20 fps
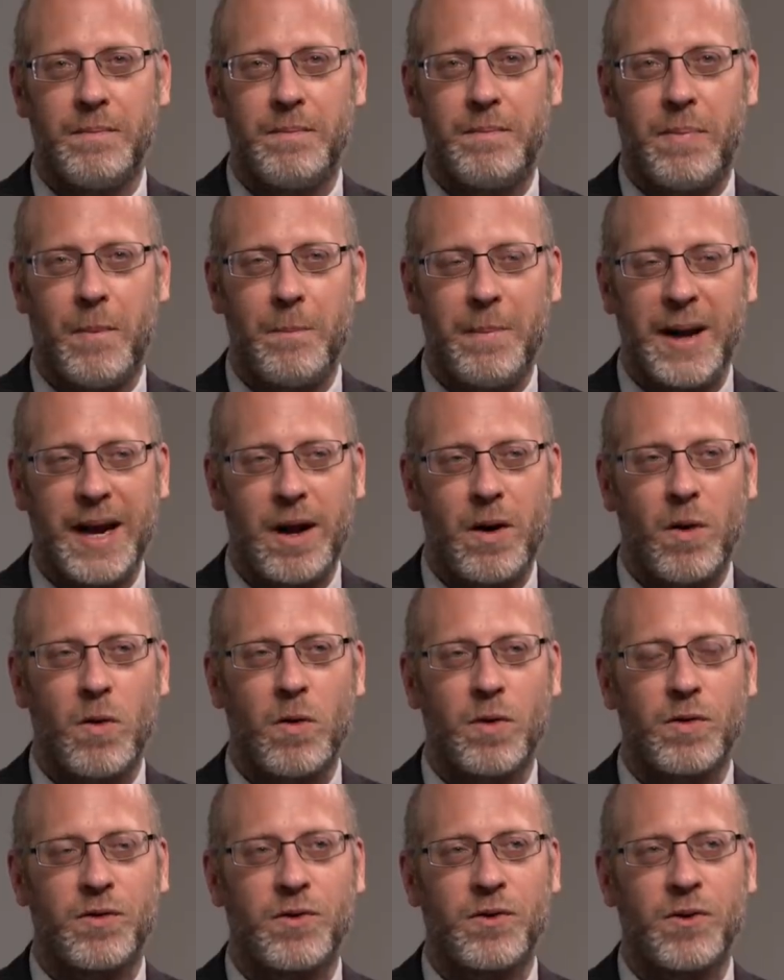
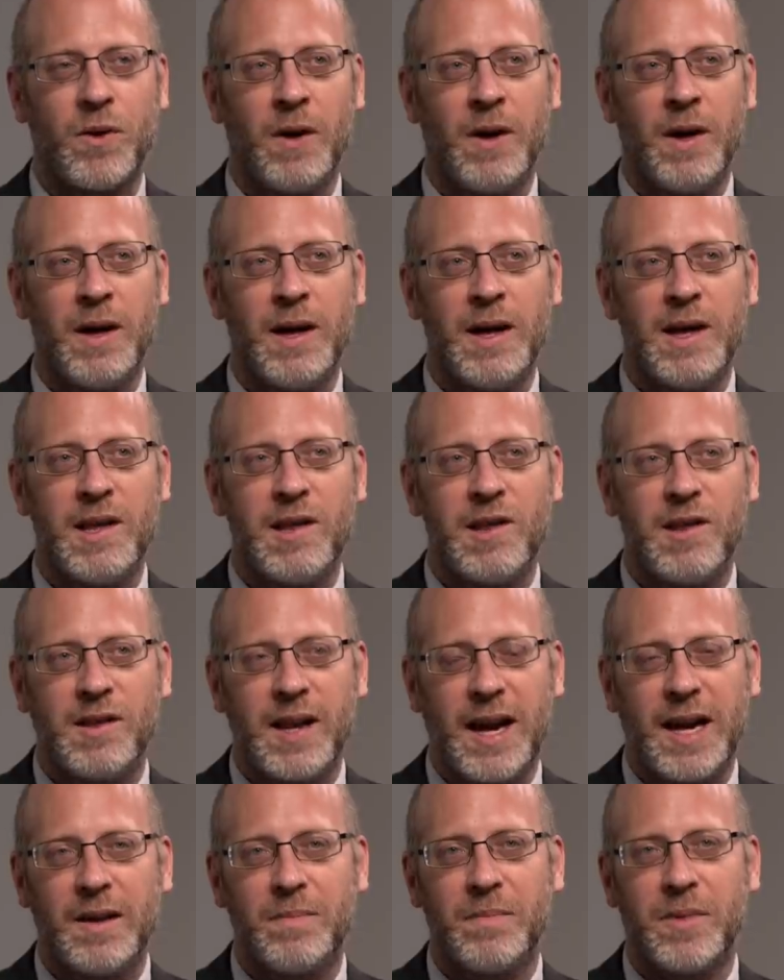Pompeo's
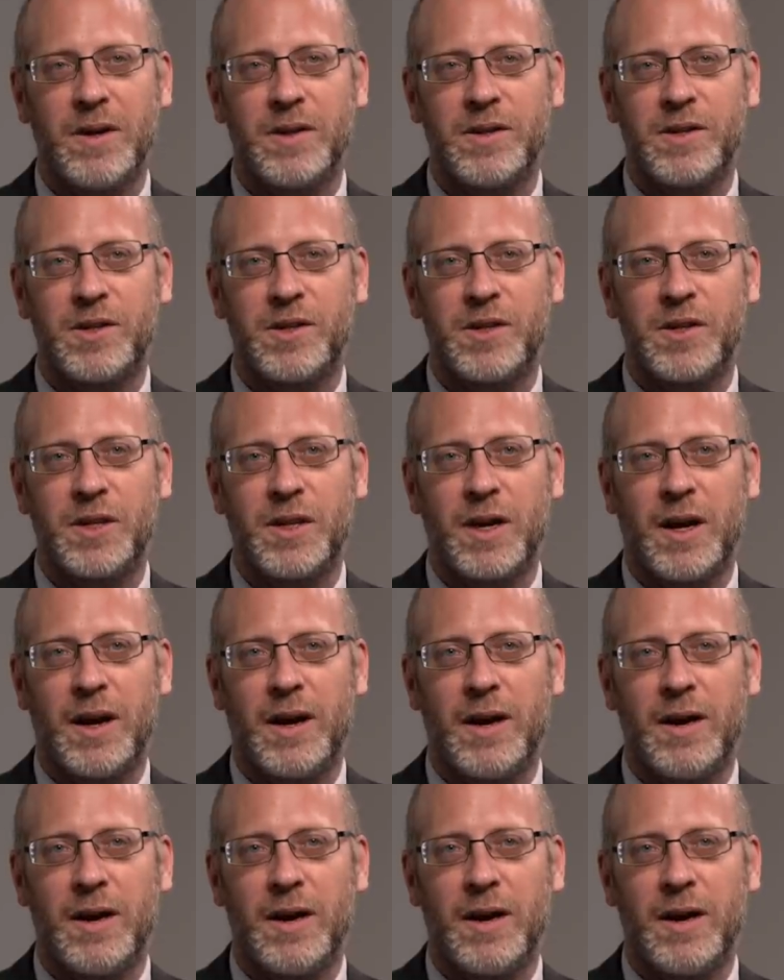statement